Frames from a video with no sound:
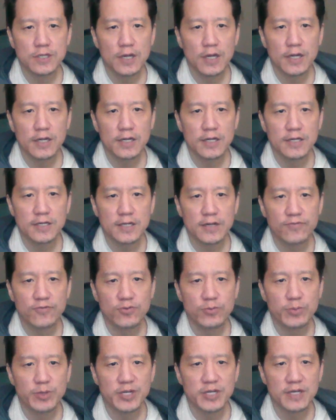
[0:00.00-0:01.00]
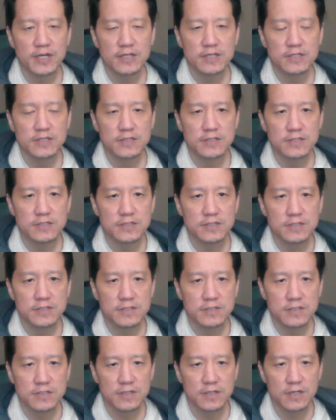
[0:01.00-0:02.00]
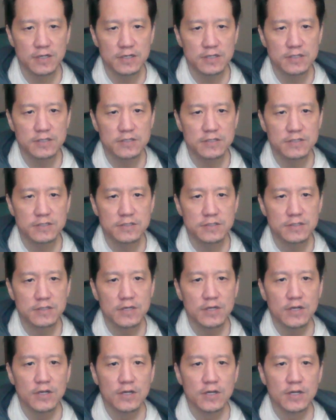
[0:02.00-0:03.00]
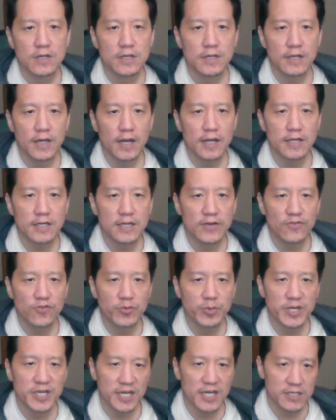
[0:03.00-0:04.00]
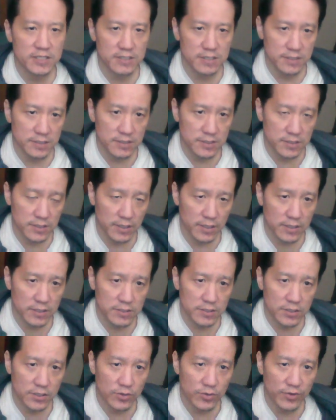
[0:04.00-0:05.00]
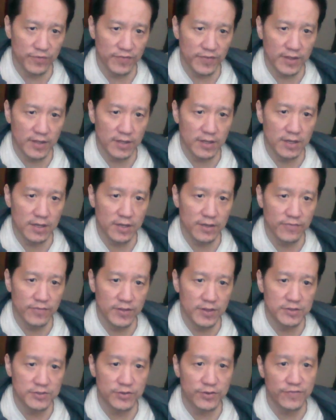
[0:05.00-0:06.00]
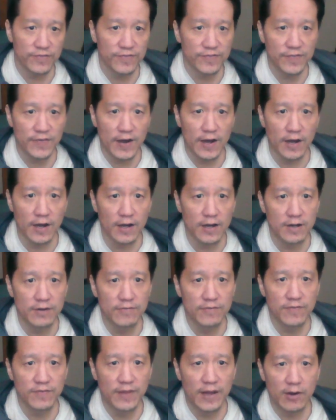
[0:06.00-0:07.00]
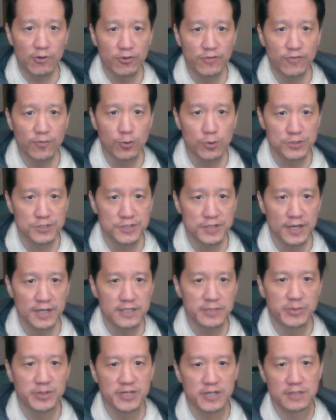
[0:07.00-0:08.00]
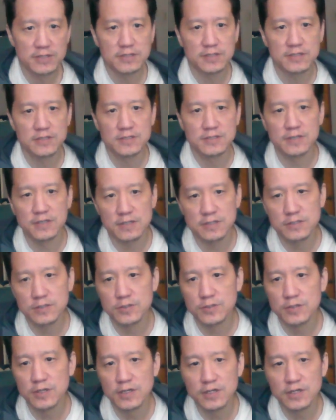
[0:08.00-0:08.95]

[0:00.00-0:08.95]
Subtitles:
can never be next to 6. 9 can never be next to 6. So if any of these are 5, that would force 9 to be next to 6. So none